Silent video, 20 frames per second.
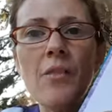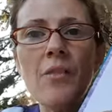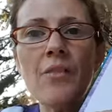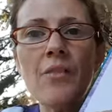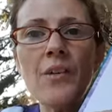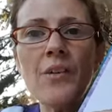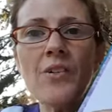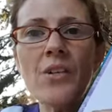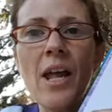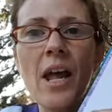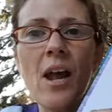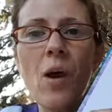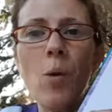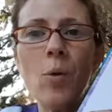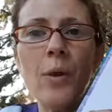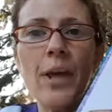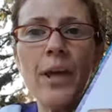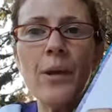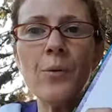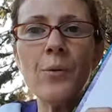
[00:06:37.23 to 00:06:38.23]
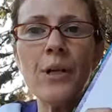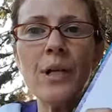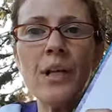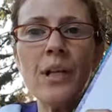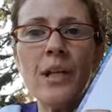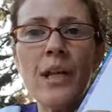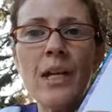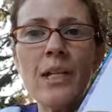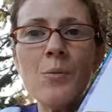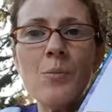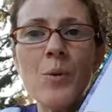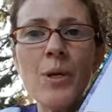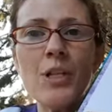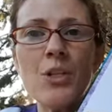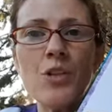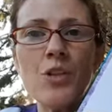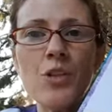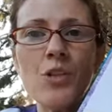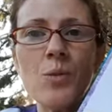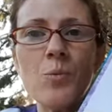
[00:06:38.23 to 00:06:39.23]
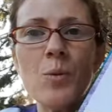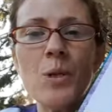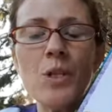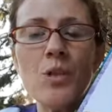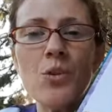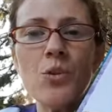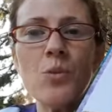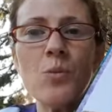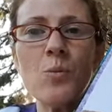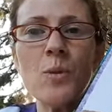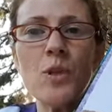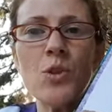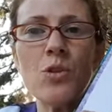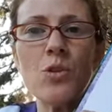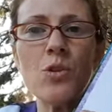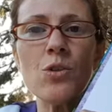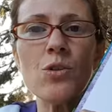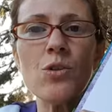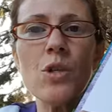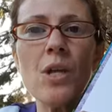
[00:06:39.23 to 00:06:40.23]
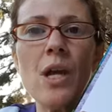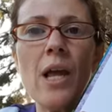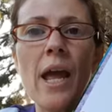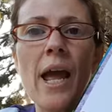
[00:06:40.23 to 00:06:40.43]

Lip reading: there's not a whole lot of reading. It's pictures, pictures, pictures.